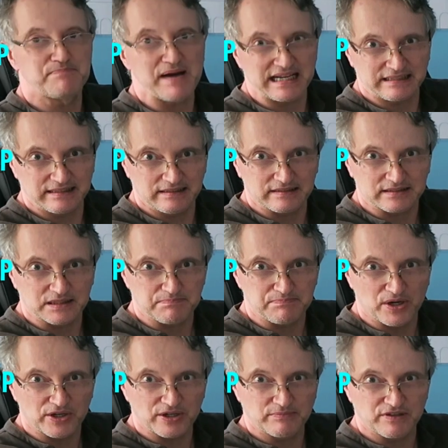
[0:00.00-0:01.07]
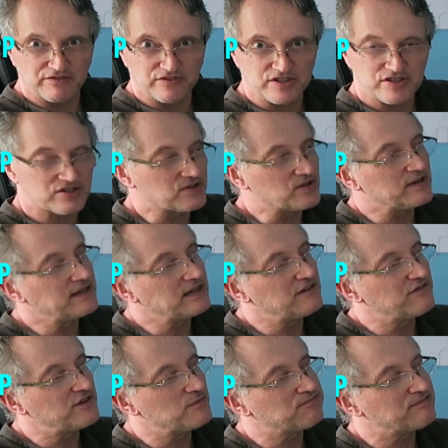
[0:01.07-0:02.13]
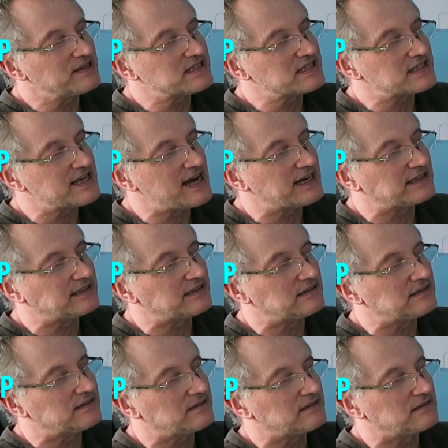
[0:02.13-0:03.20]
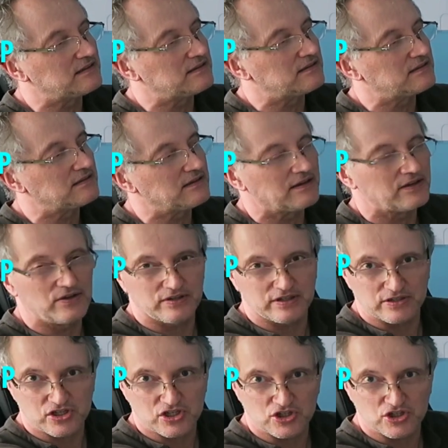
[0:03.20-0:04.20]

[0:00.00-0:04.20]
button at the bottom of the screen. If you press that, you can